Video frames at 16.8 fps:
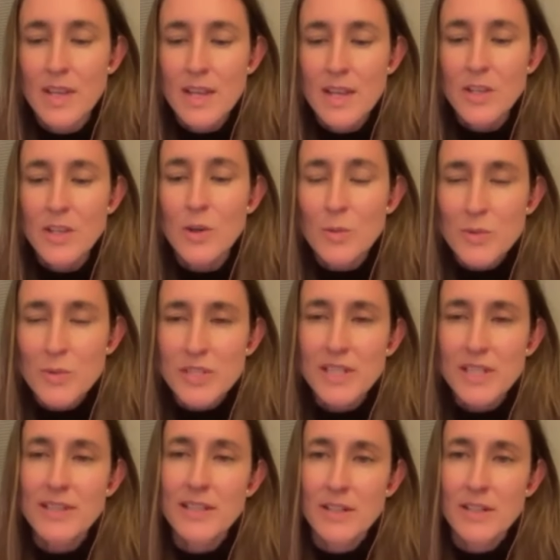you almost
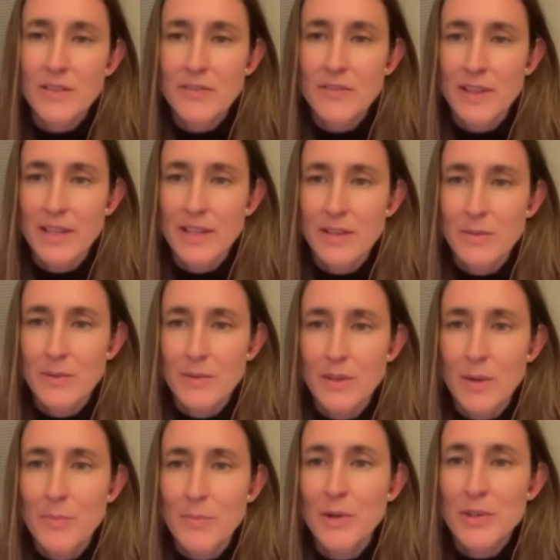can think of like
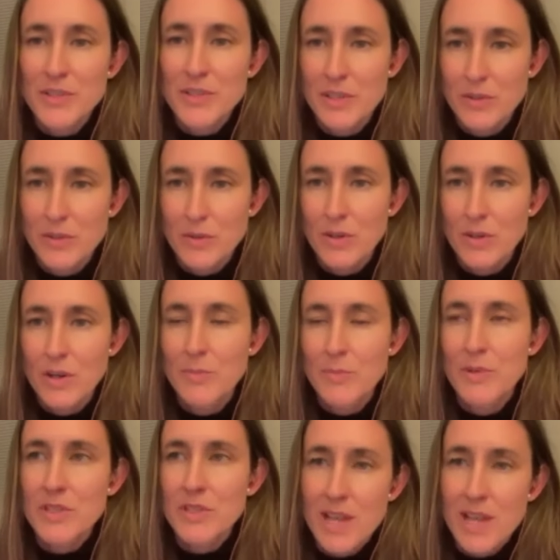a person or a
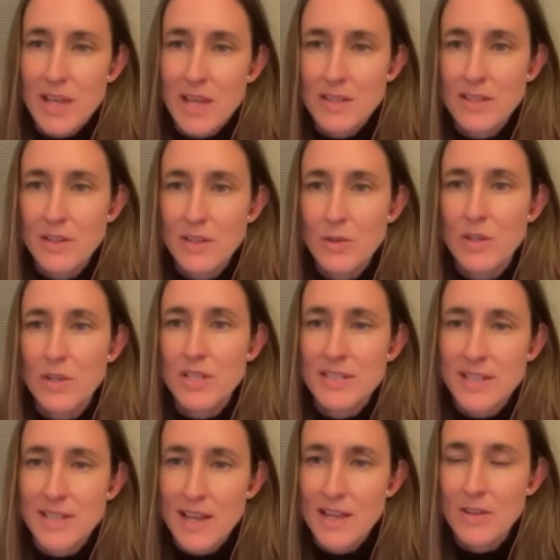personality or a
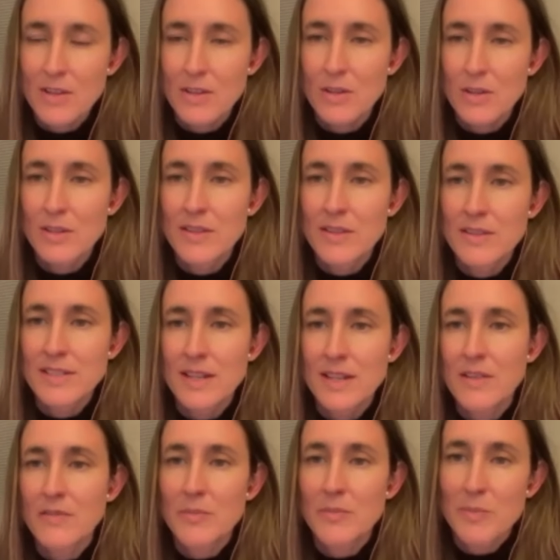style in this
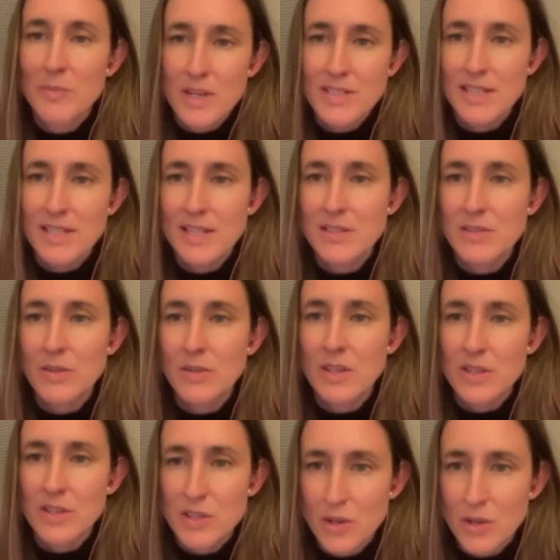kind of process or
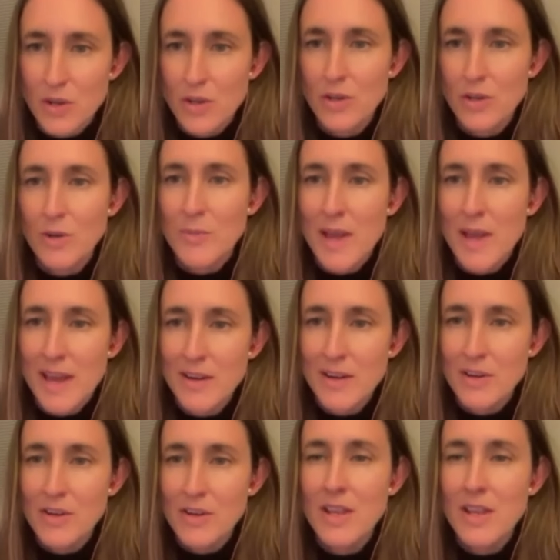gestalt or
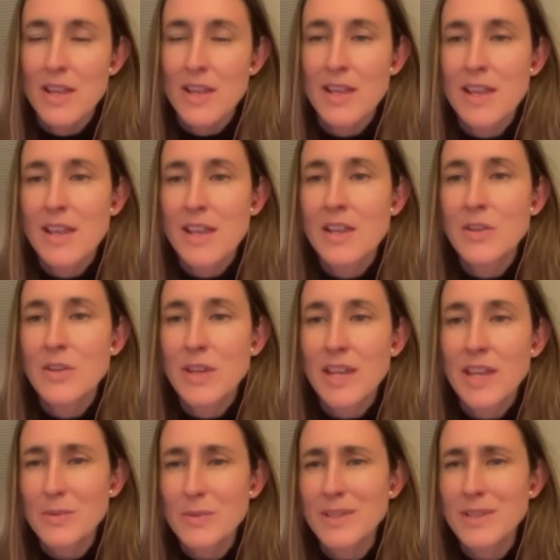pattern. And you
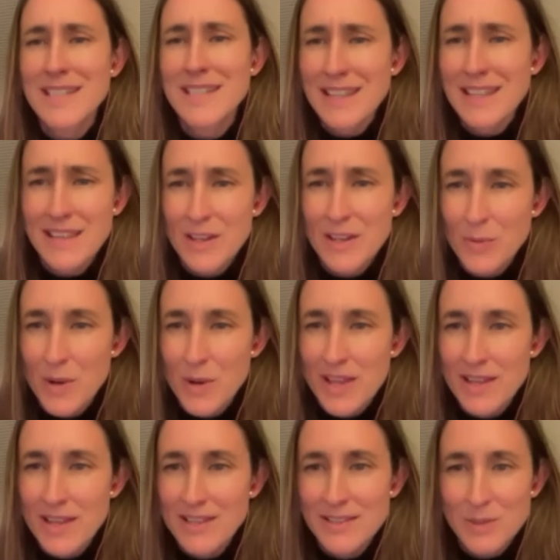can't really take that
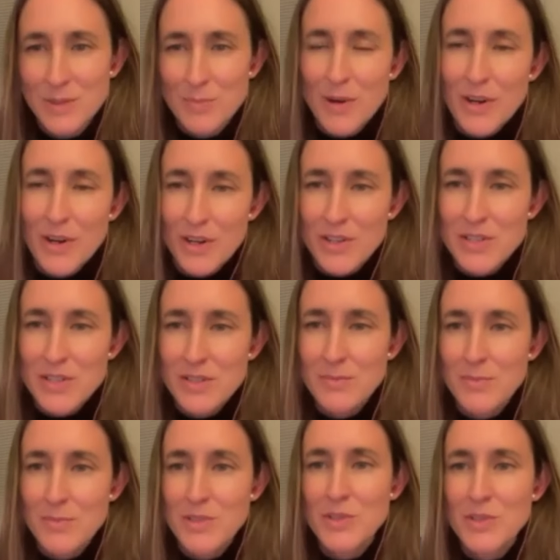away into parts,
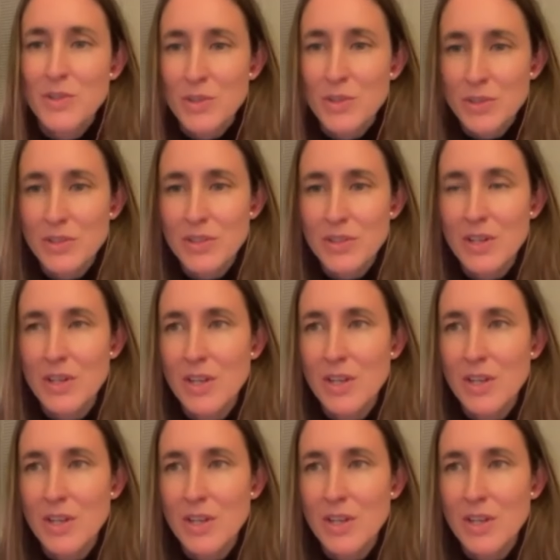but you could